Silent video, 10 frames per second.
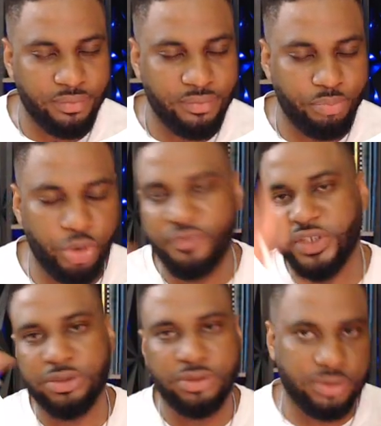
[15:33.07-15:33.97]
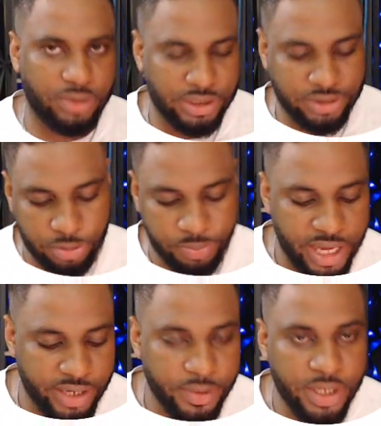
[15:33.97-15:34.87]
blood vessels that
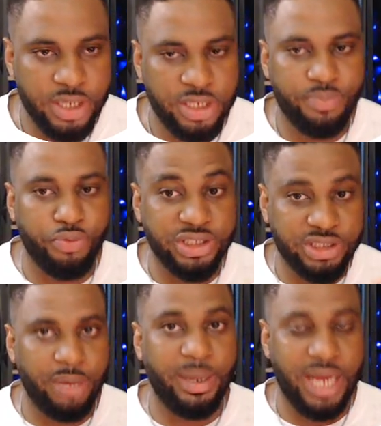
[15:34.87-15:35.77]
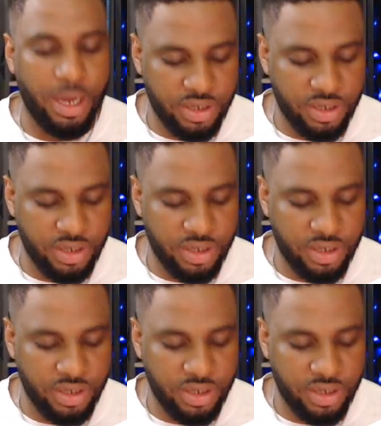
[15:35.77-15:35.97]
supply the brainstem and how they